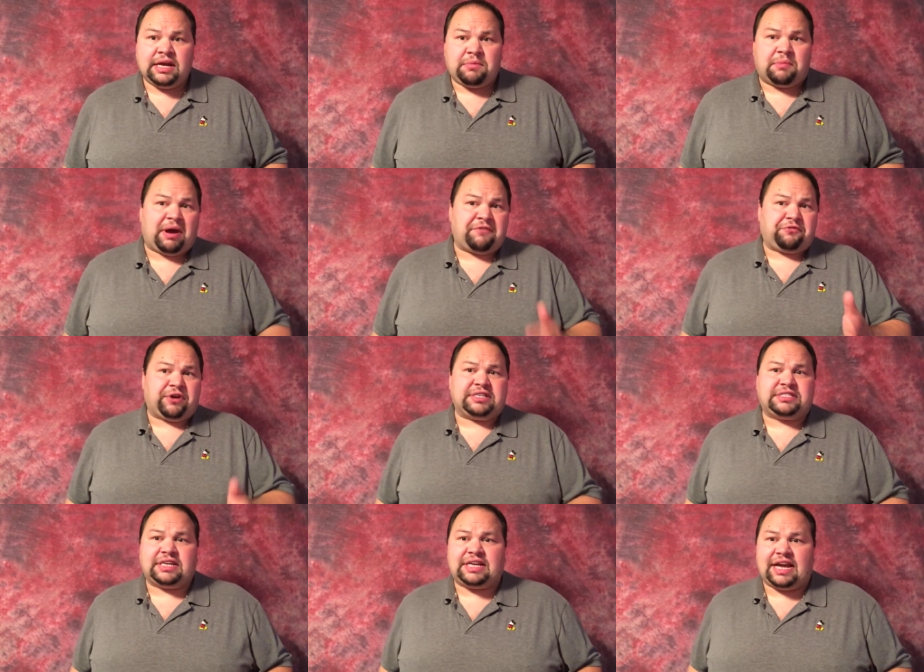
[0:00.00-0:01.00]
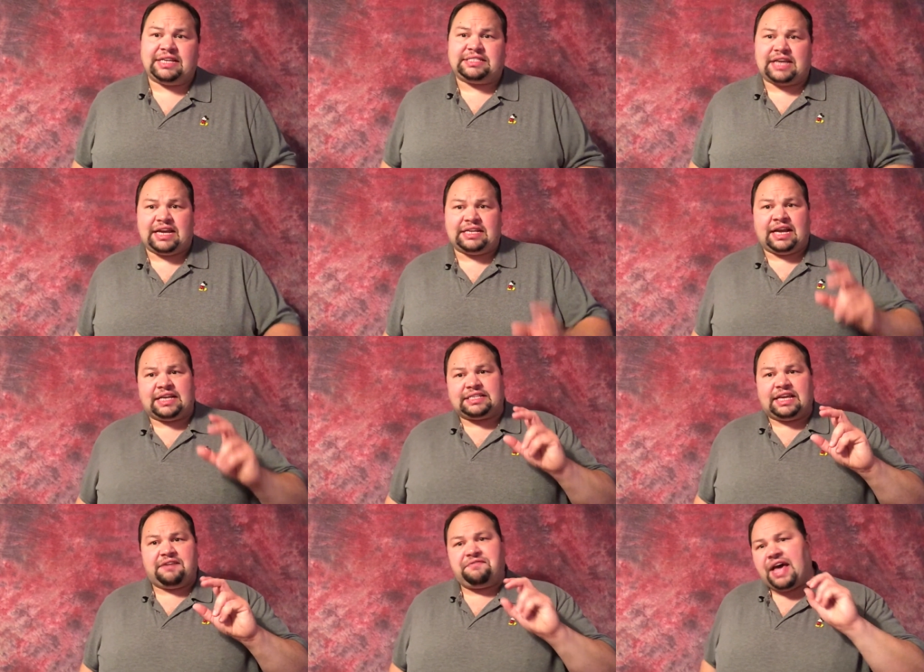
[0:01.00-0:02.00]
But my friends, today Satan has
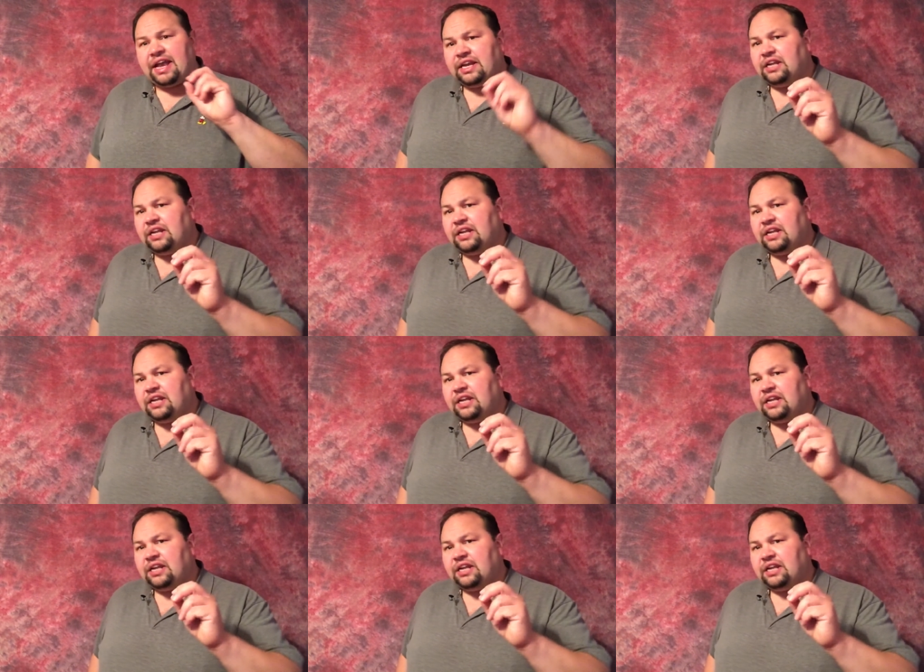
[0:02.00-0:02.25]
give that